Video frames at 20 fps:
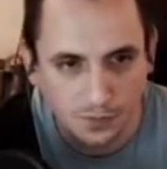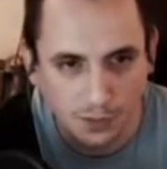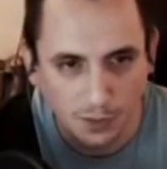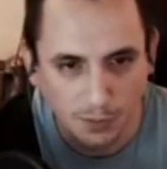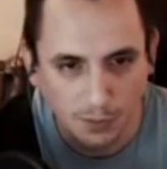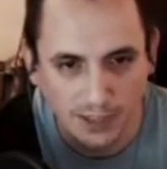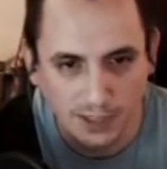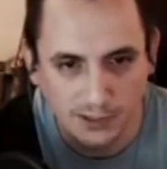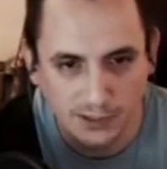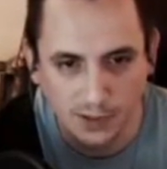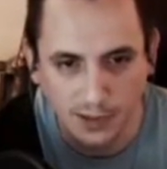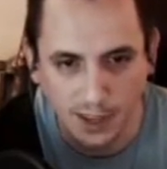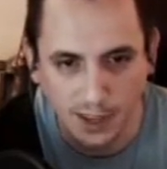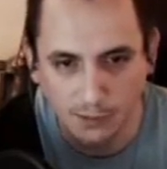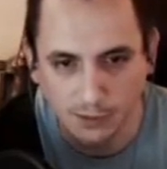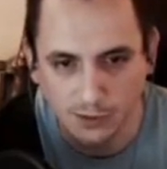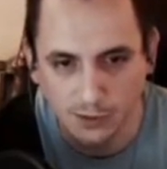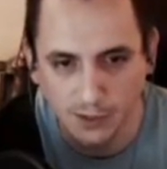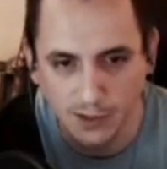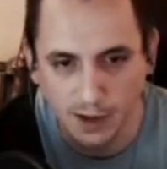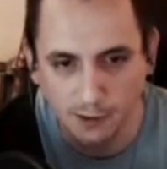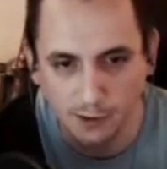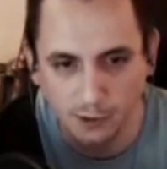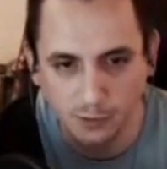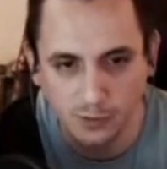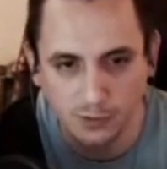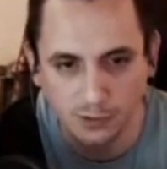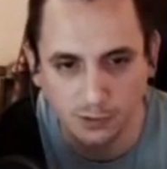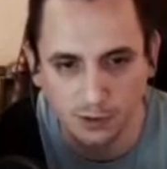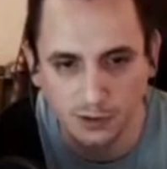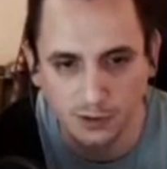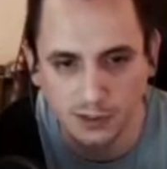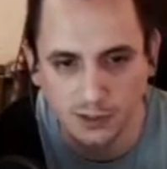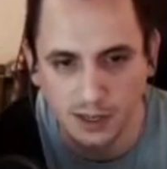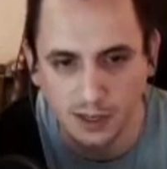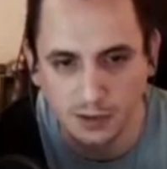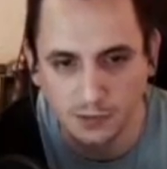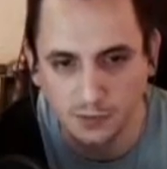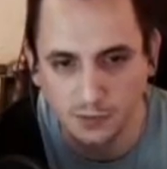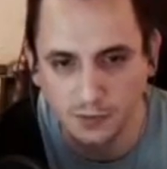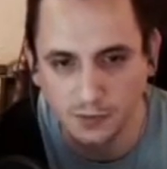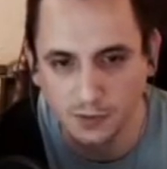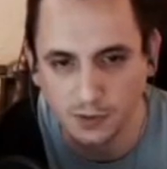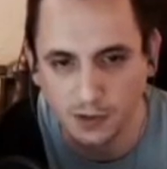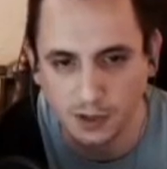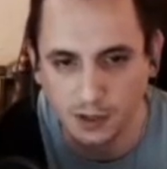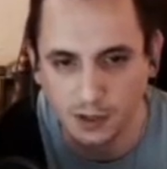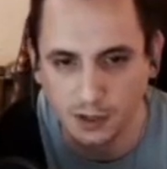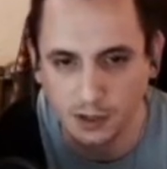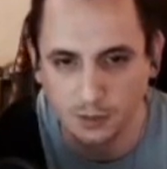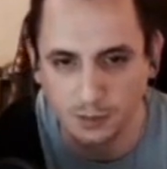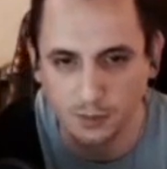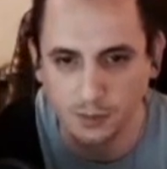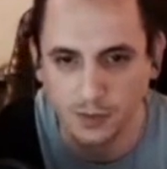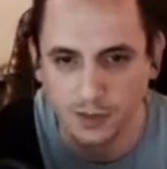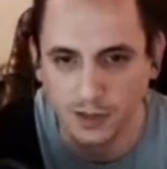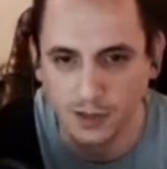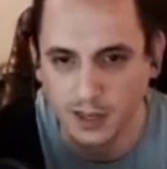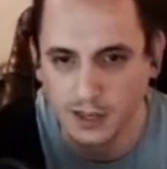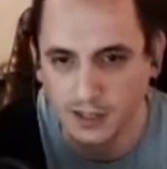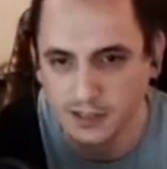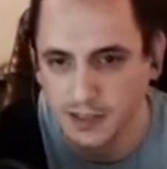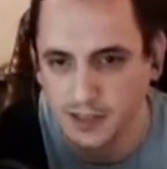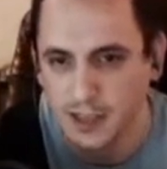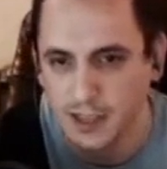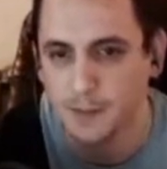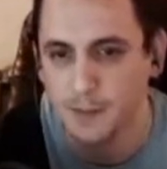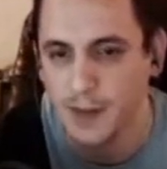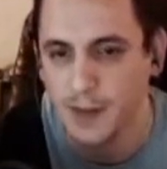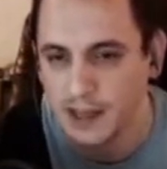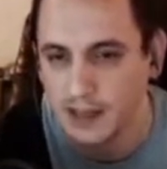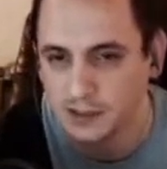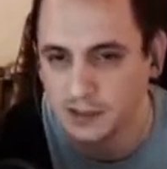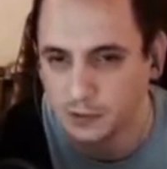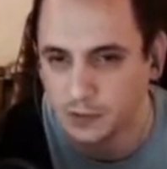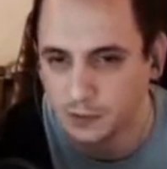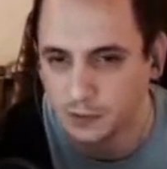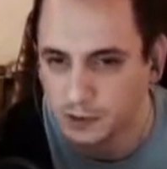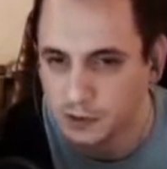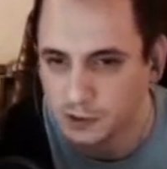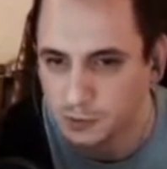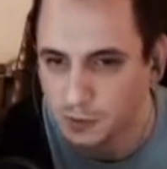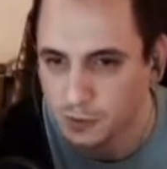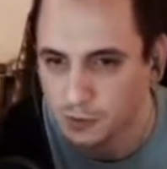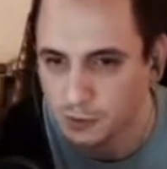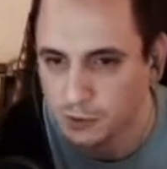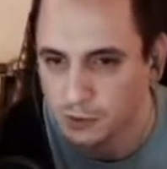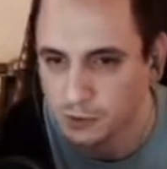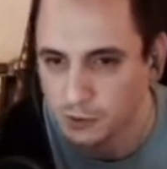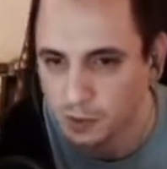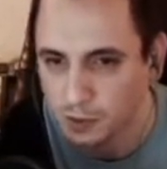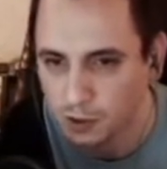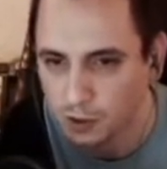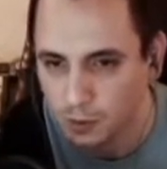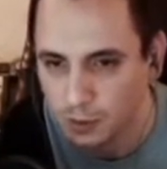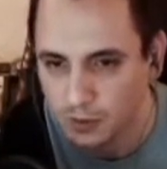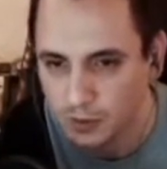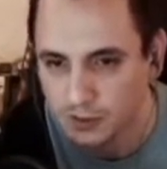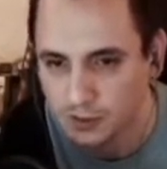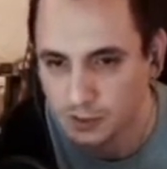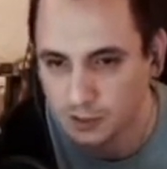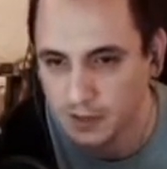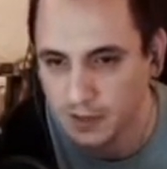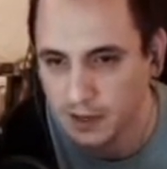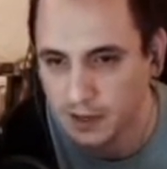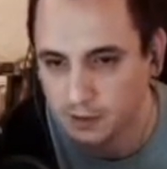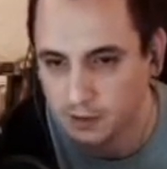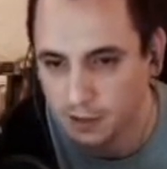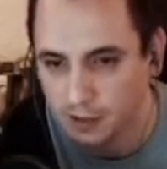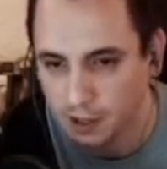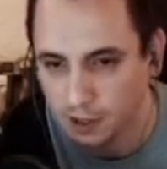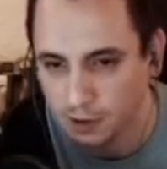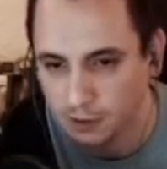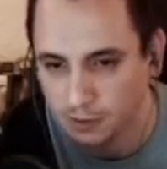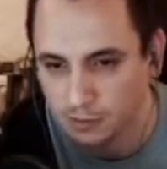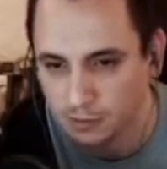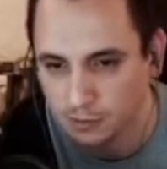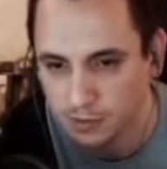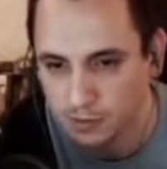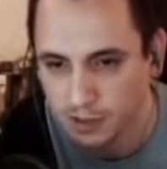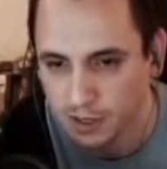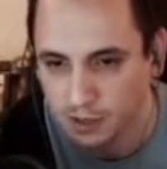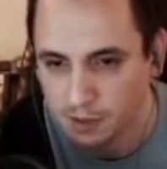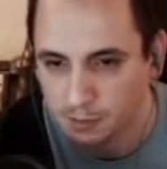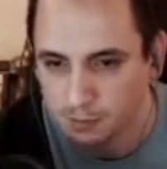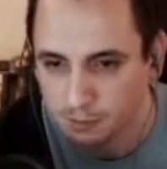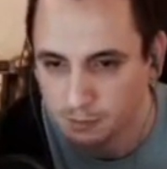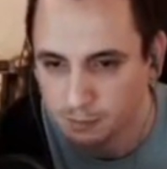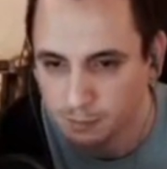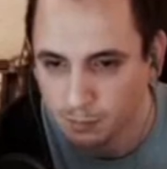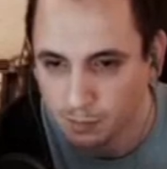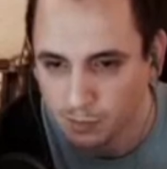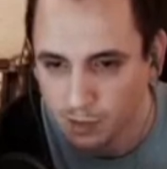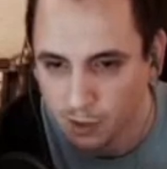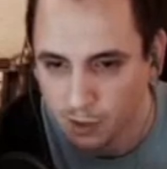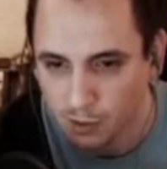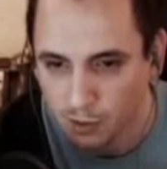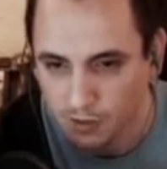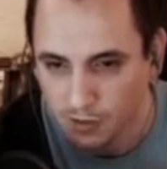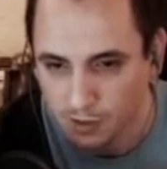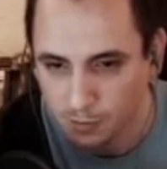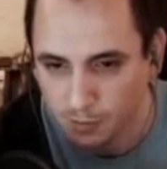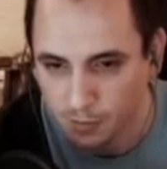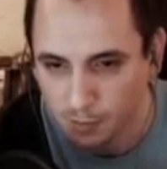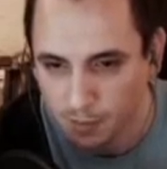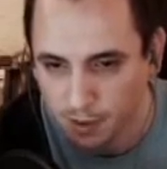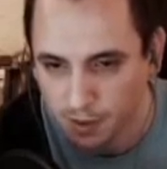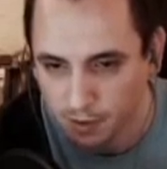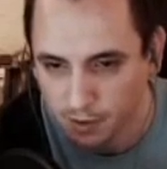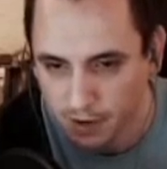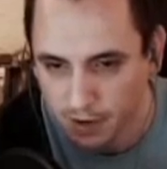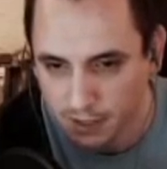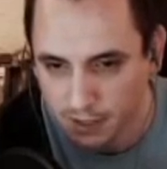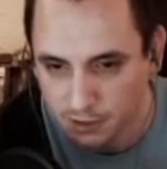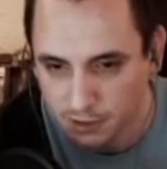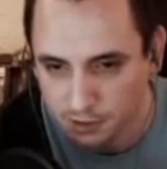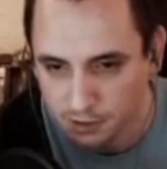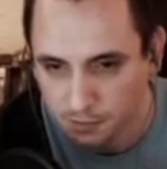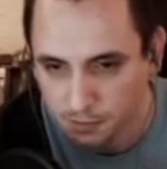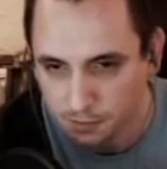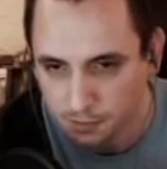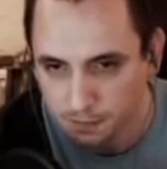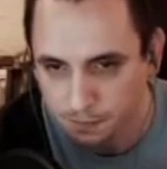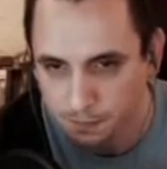But that's okay. So that room's real tough. The key is to get past the first one, which will always come down low and blow the propeller at you.